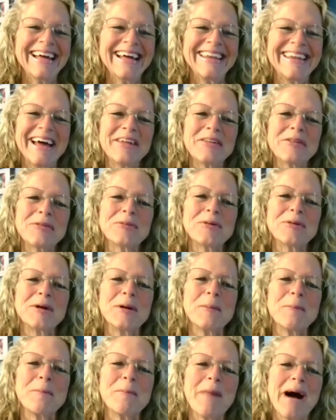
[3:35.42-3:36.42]
That's
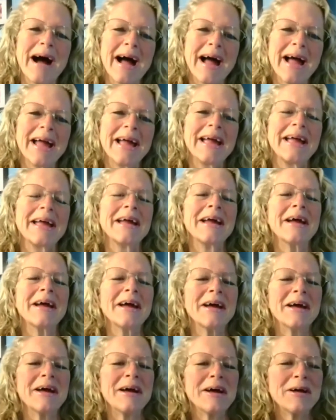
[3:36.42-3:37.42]
where my
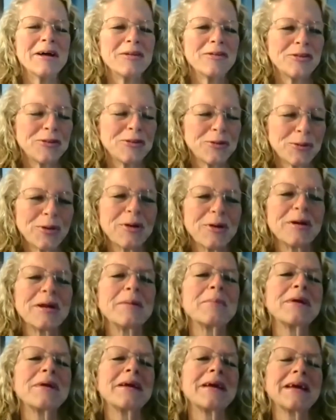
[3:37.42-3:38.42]
story
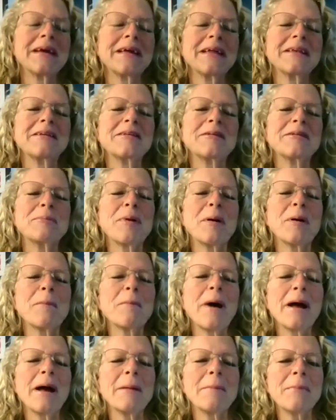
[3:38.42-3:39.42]
begins. But
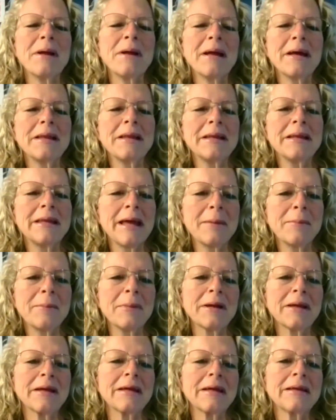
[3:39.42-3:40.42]
my
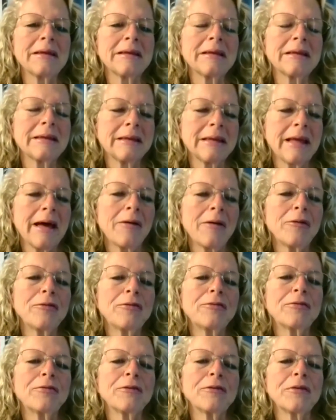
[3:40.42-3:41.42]
pandemic itself,
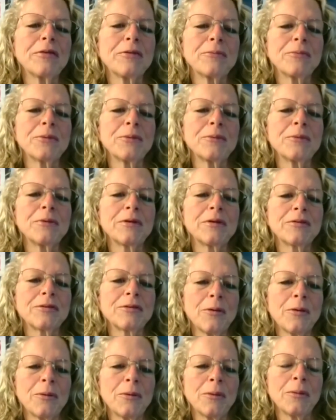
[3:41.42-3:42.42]
through this
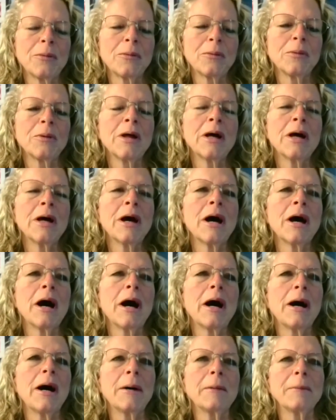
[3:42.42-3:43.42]
whole,
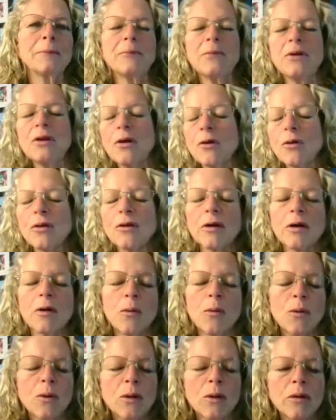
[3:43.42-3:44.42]
the
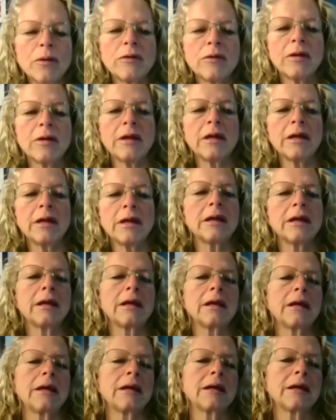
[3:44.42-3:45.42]

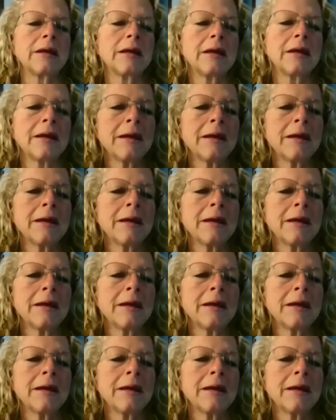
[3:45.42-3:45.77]
quarantining and